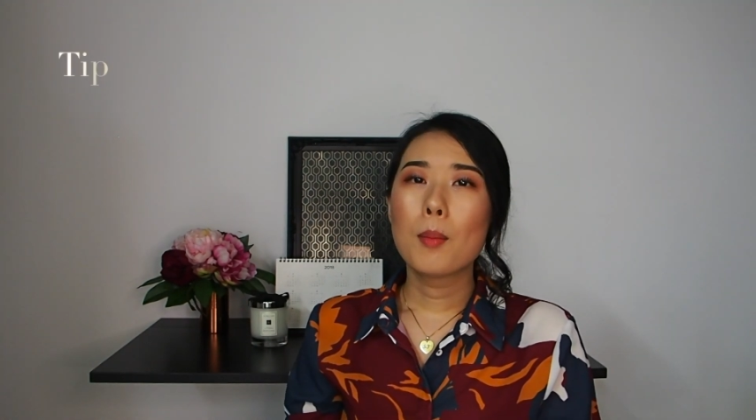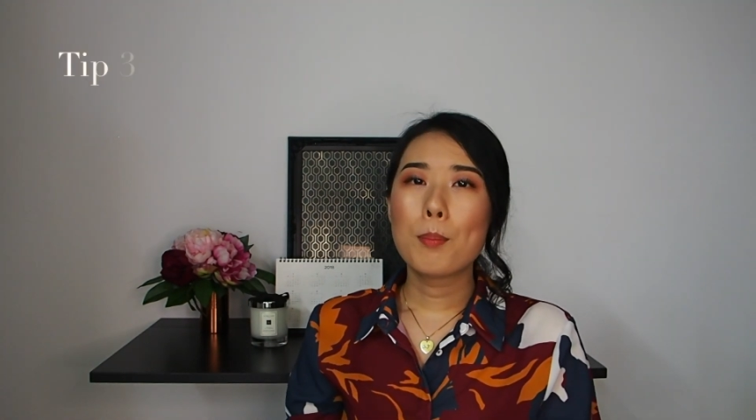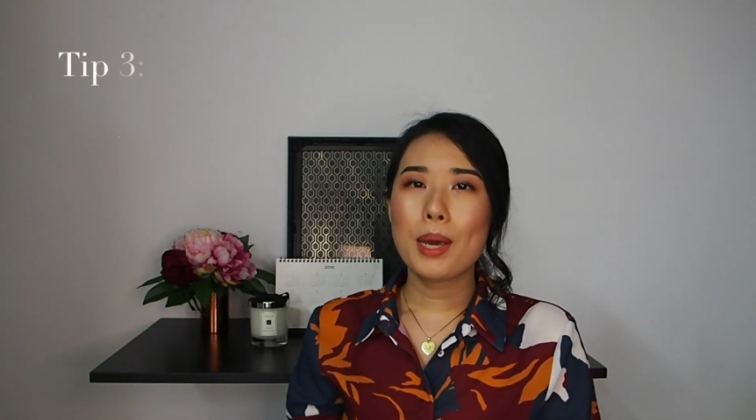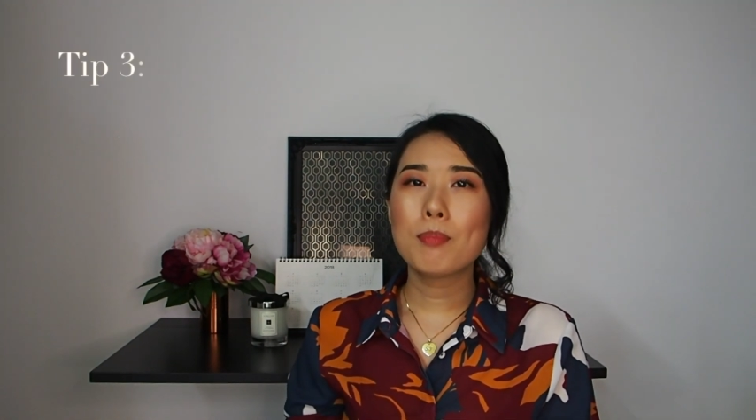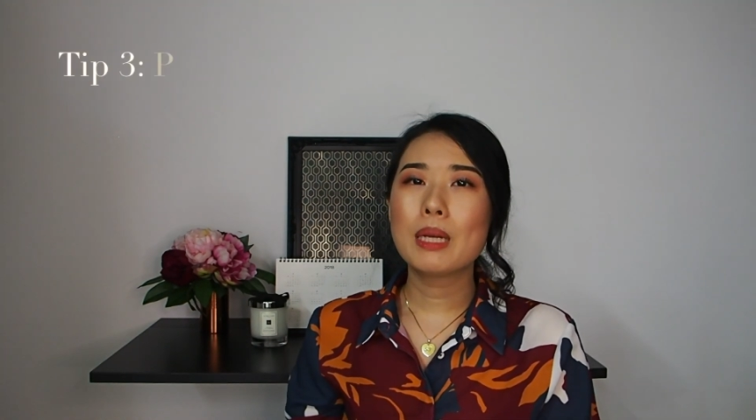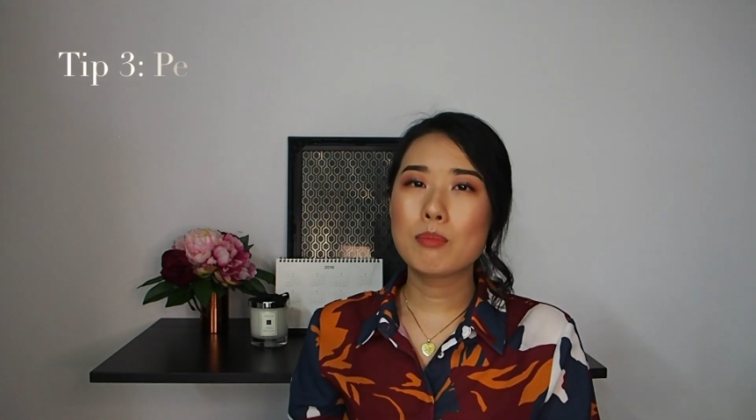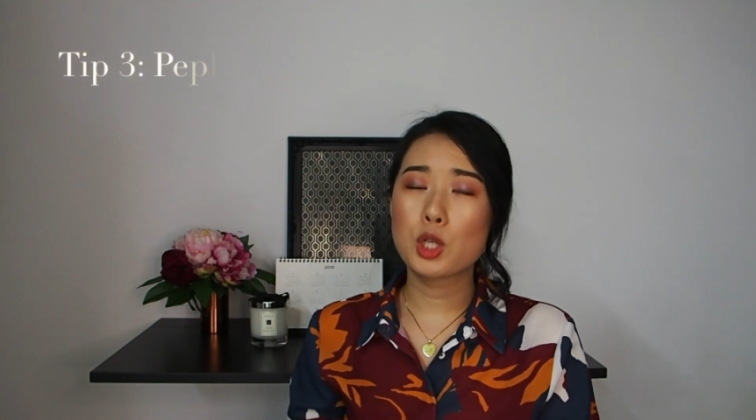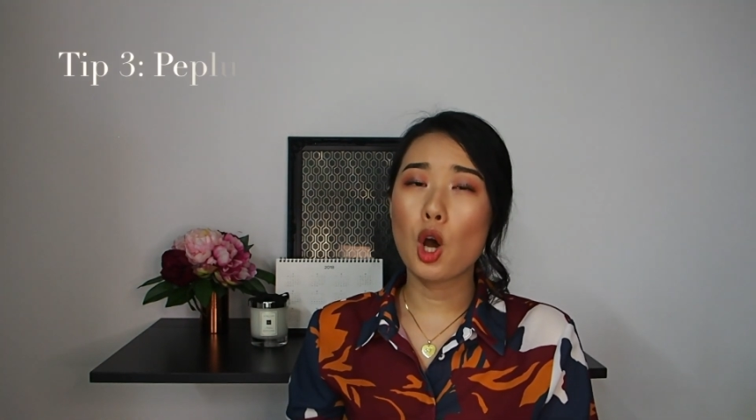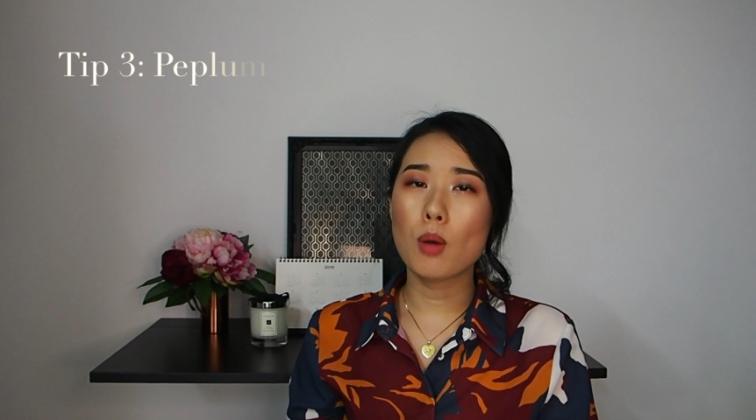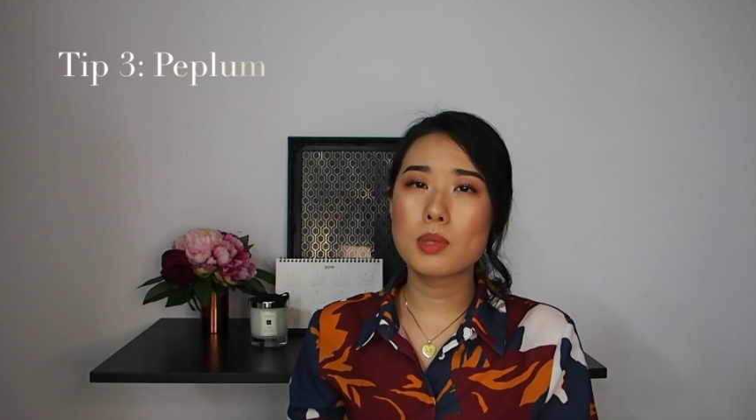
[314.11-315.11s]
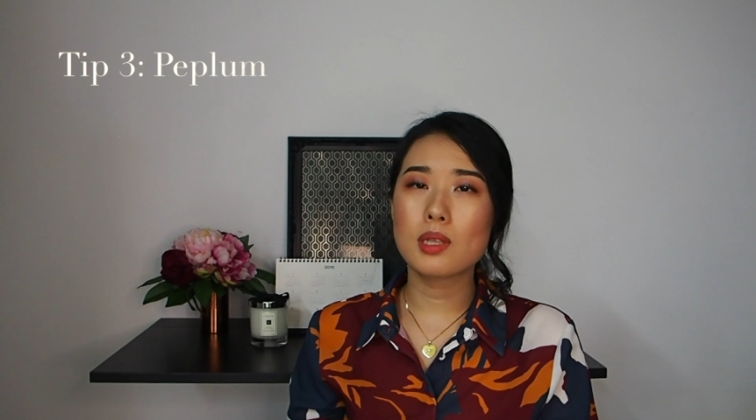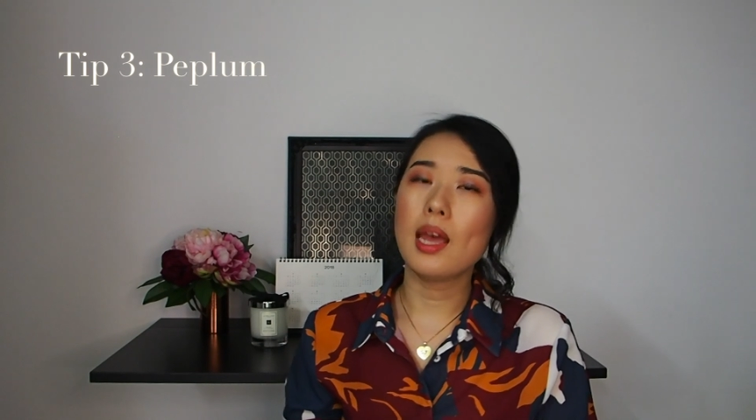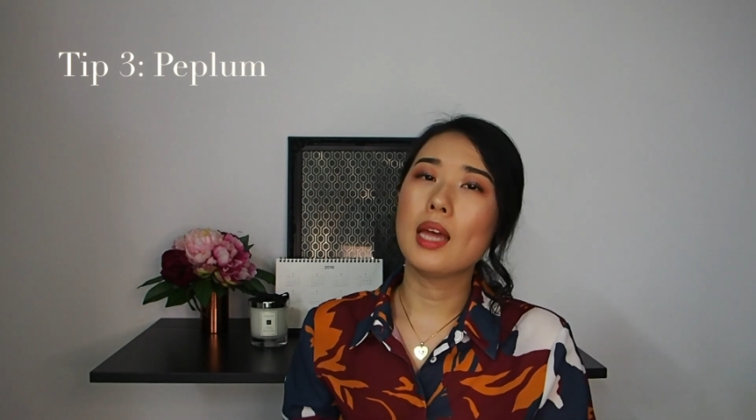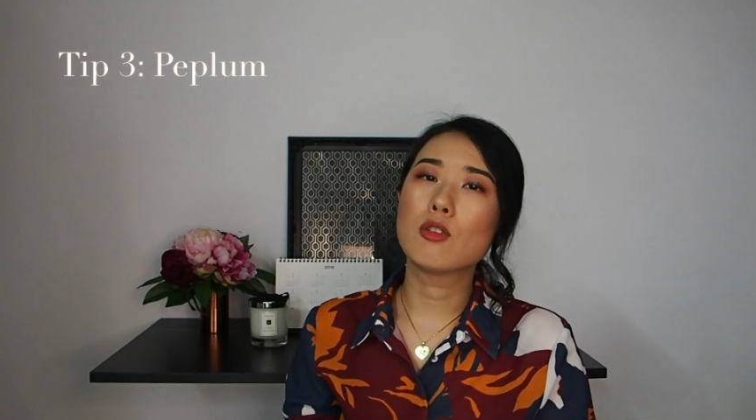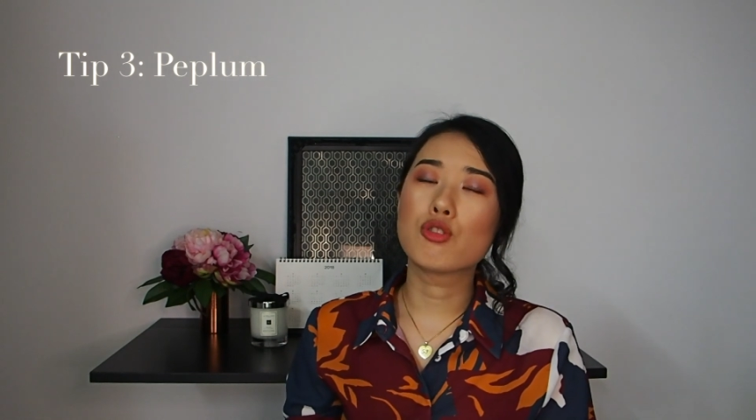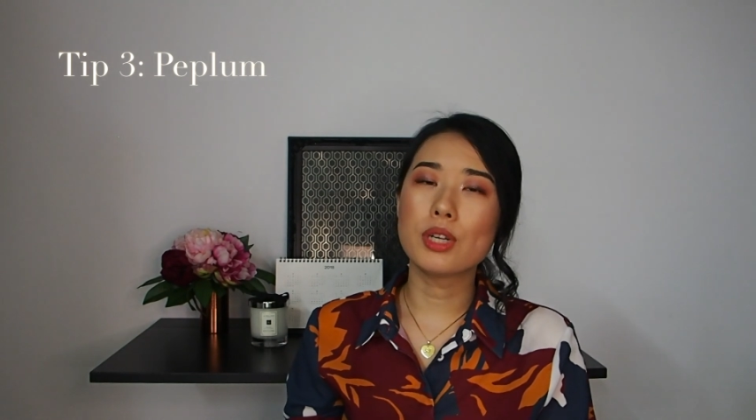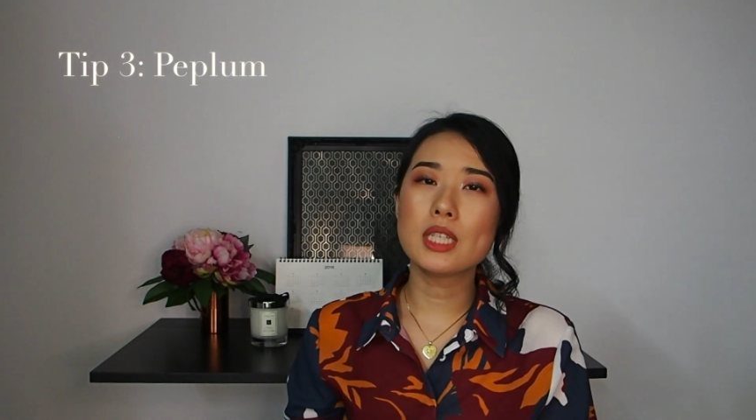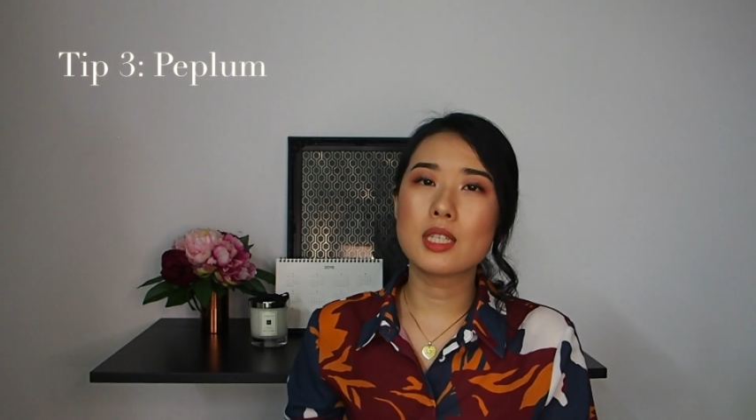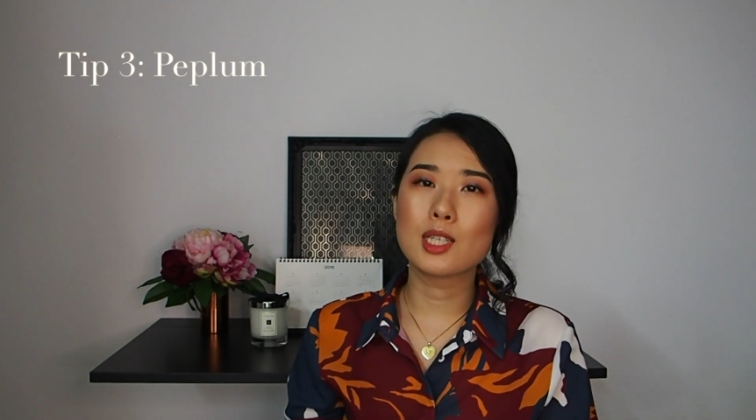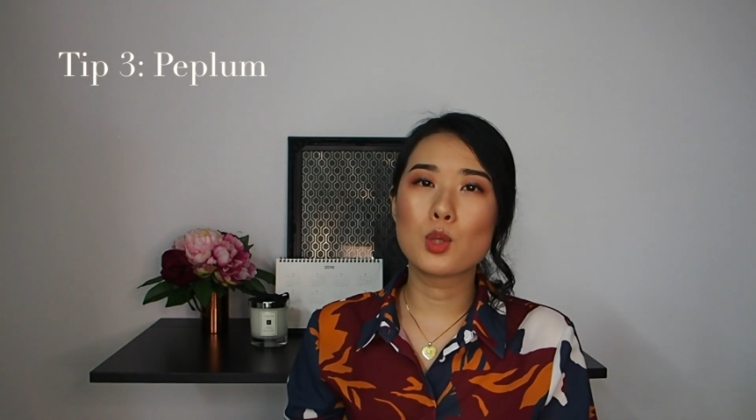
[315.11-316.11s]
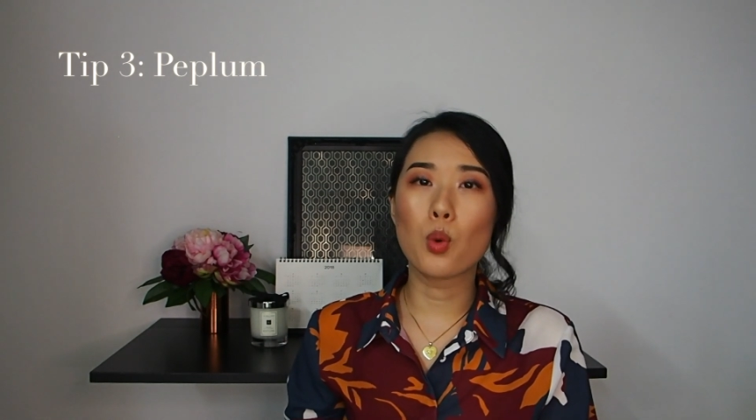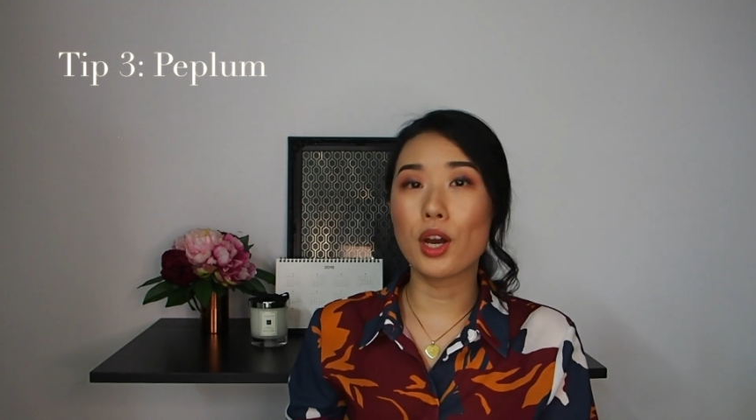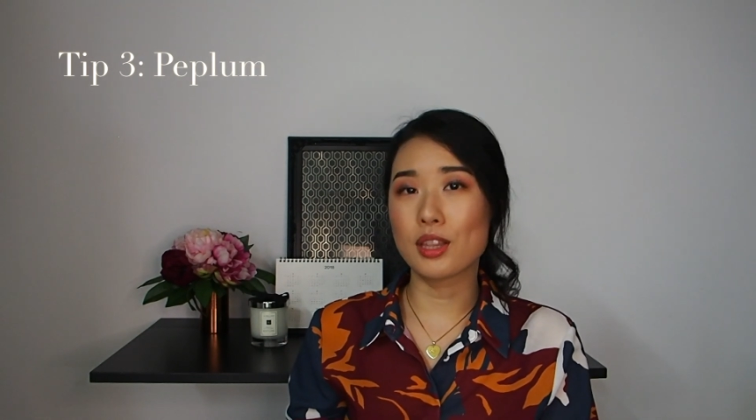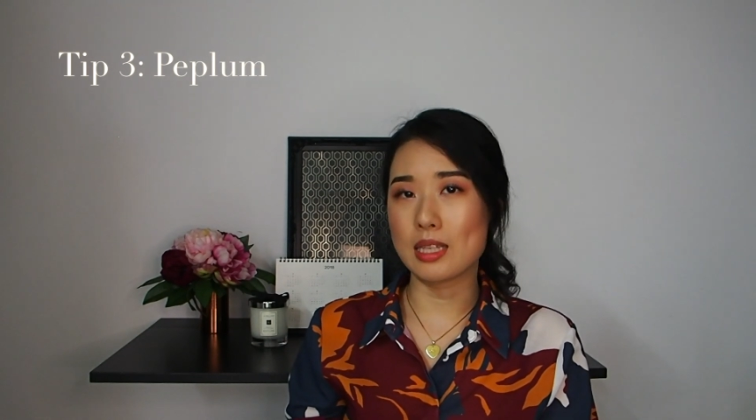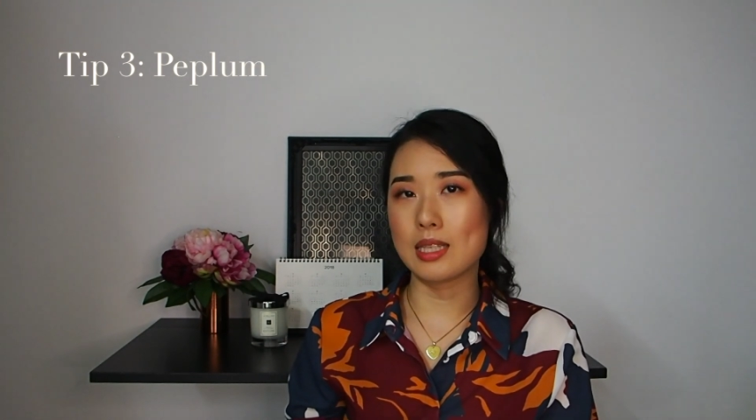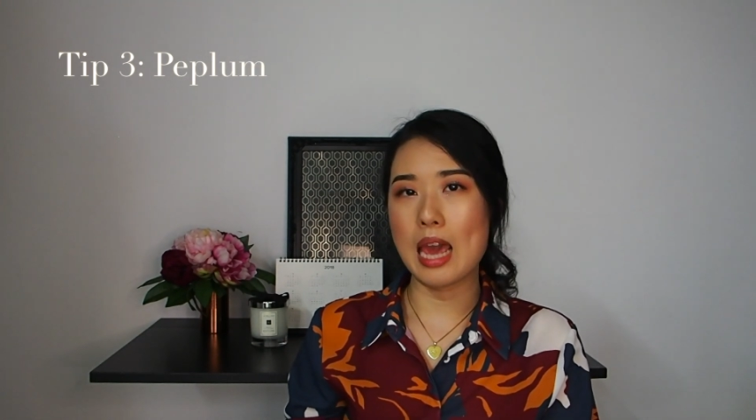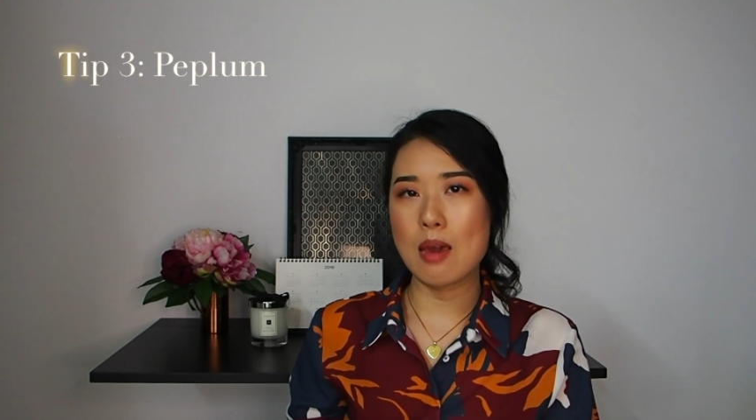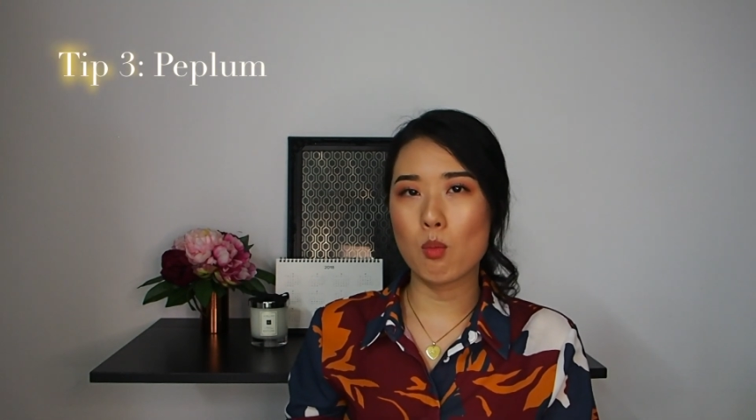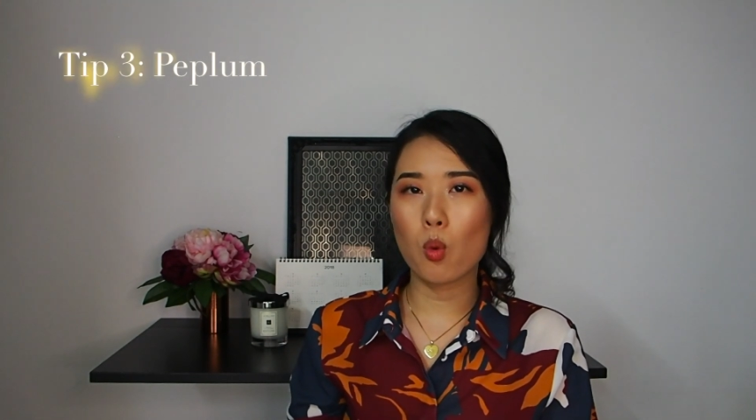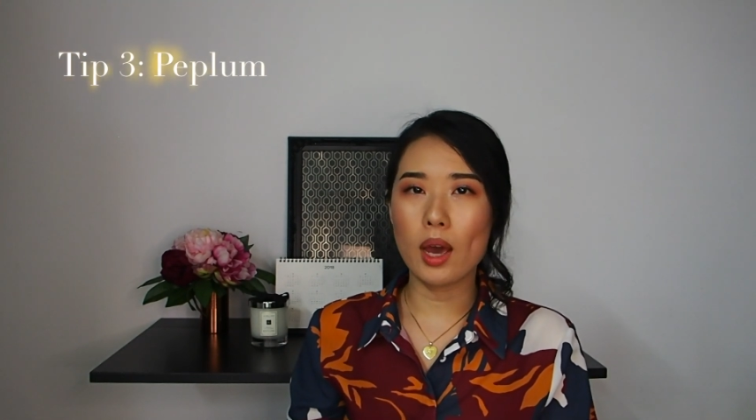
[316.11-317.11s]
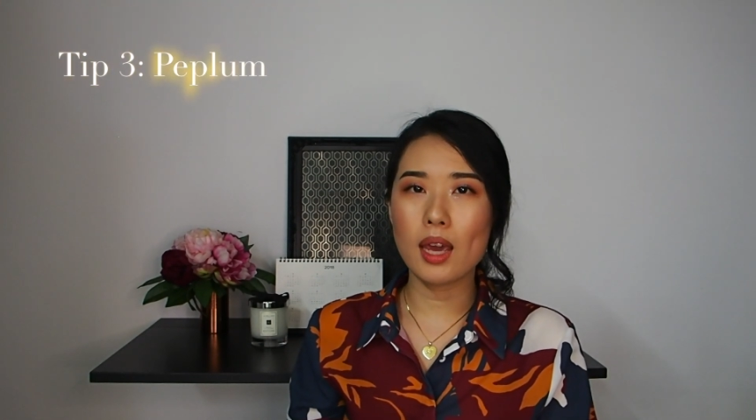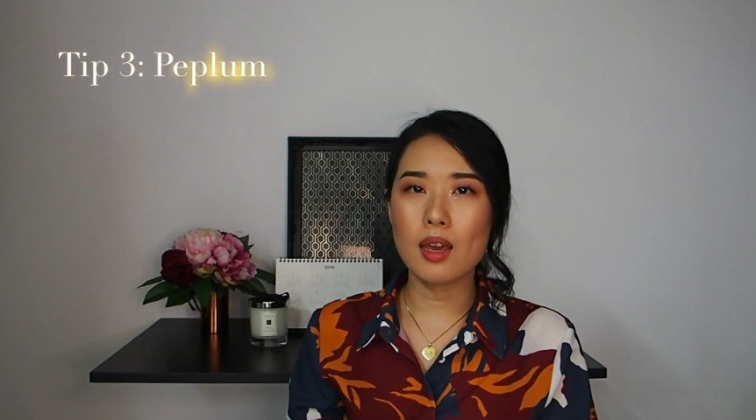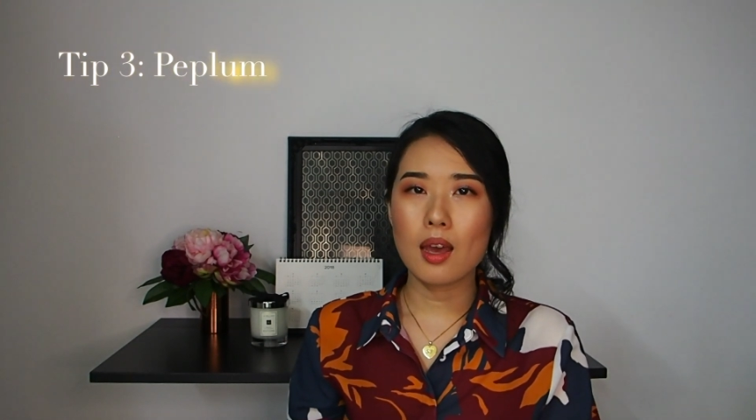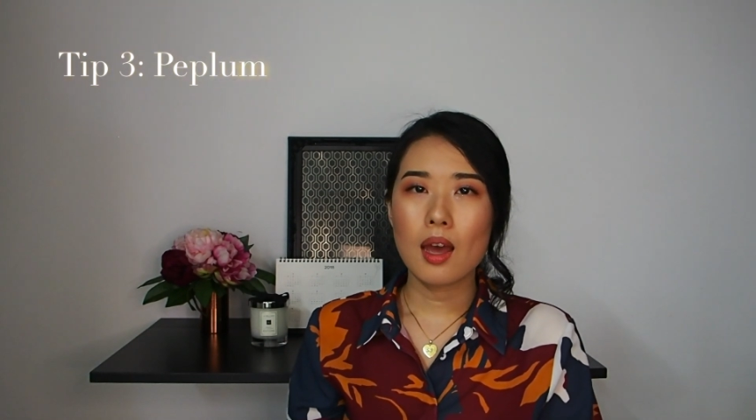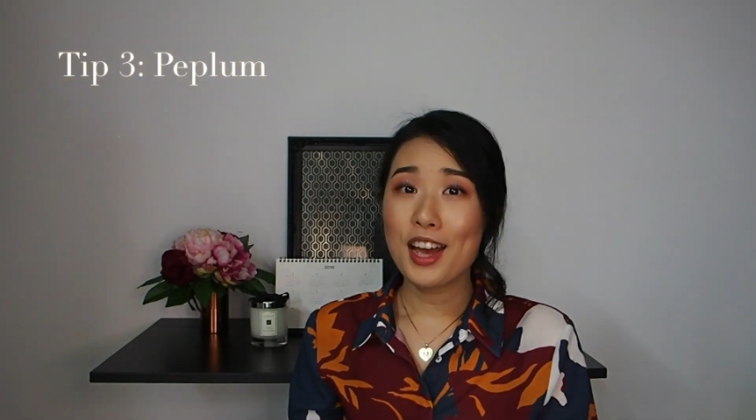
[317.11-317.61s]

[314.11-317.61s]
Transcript: Peplum tops and dresses work the same way.